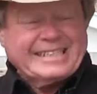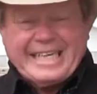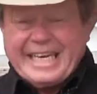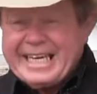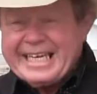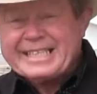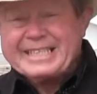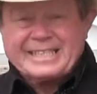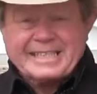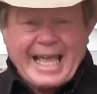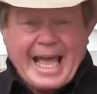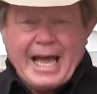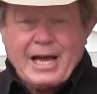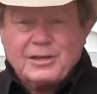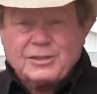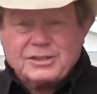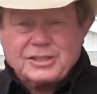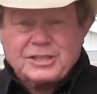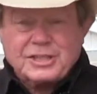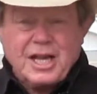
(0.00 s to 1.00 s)

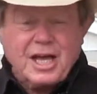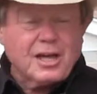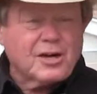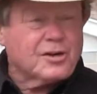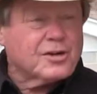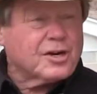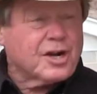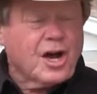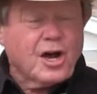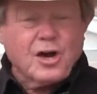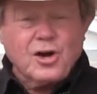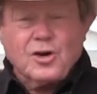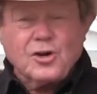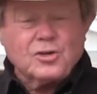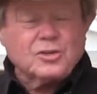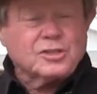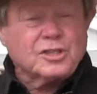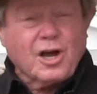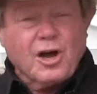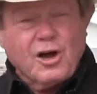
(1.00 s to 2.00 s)
$10,000
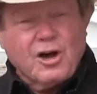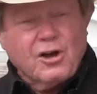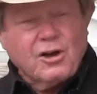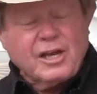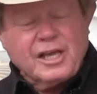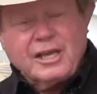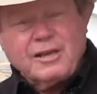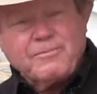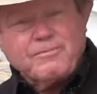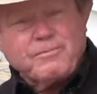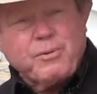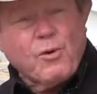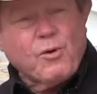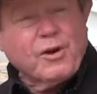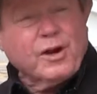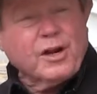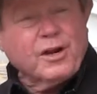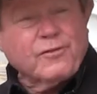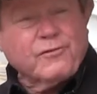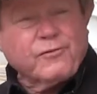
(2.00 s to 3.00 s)
dogs all
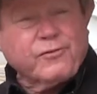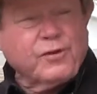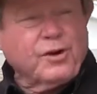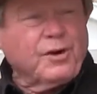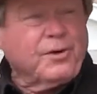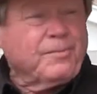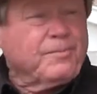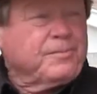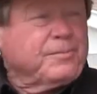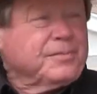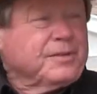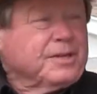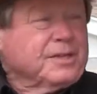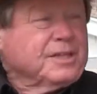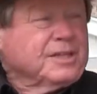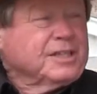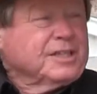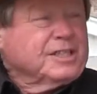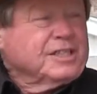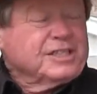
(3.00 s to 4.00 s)
imported from
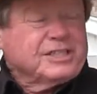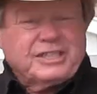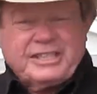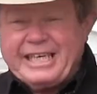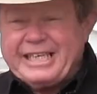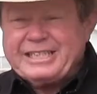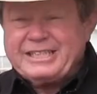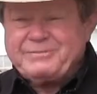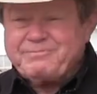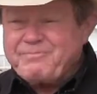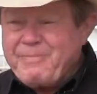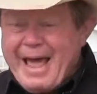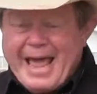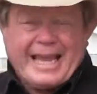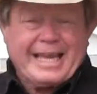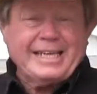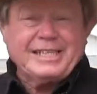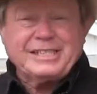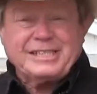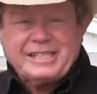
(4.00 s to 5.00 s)

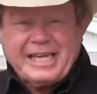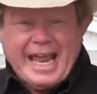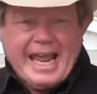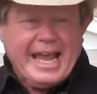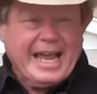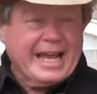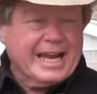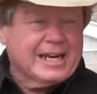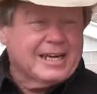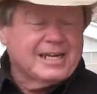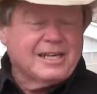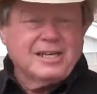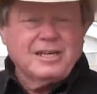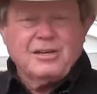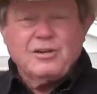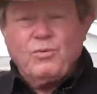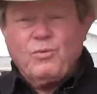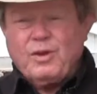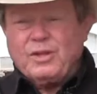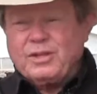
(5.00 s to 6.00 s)
Uzbekistan
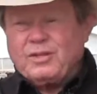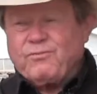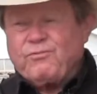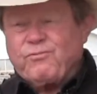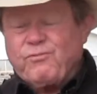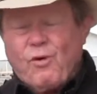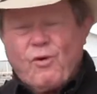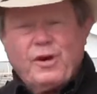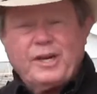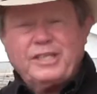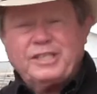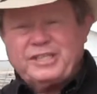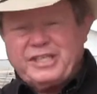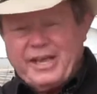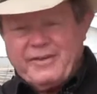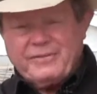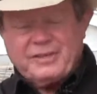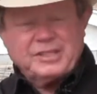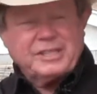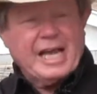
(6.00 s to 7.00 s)
with
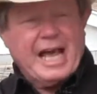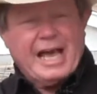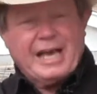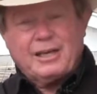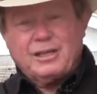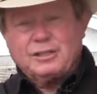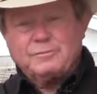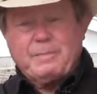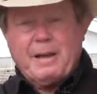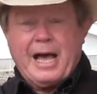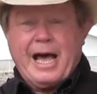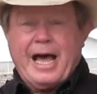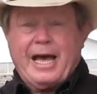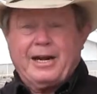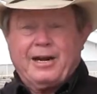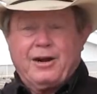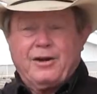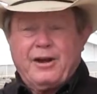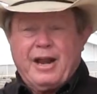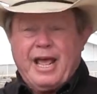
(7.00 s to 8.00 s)
47 titles
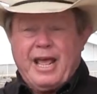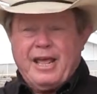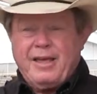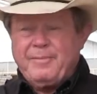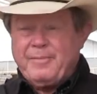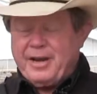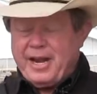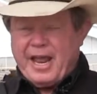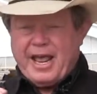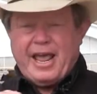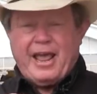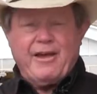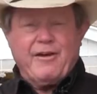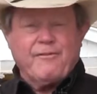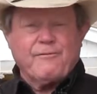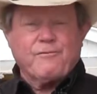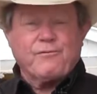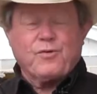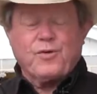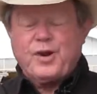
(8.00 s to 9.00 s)
behind their name and
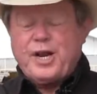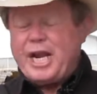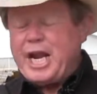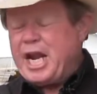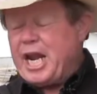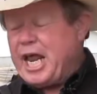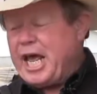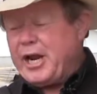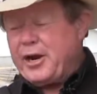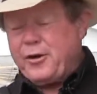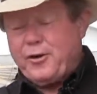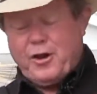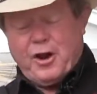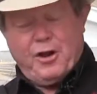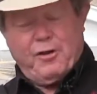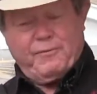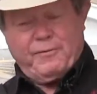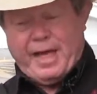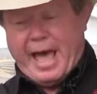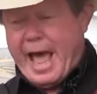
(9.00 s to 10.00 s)
every letter
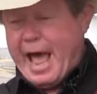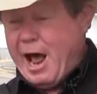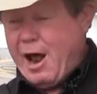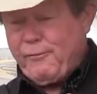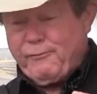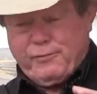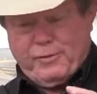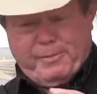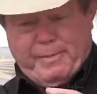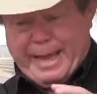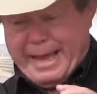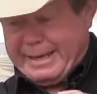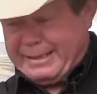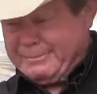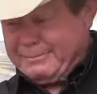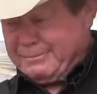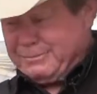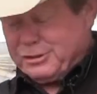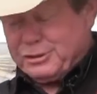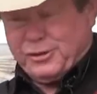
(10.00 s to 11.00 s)
of the alphabet
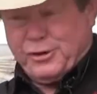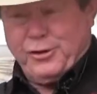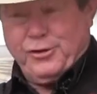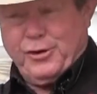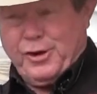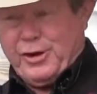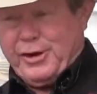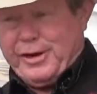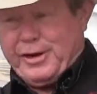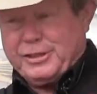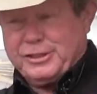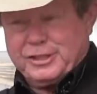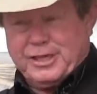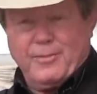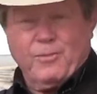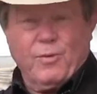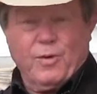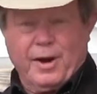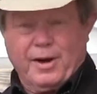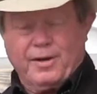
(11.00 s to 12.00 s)
screwed on there
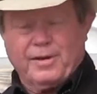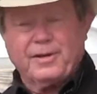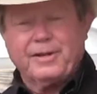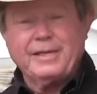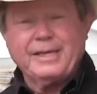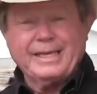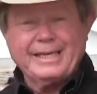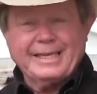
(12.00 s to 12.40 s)
somewhere.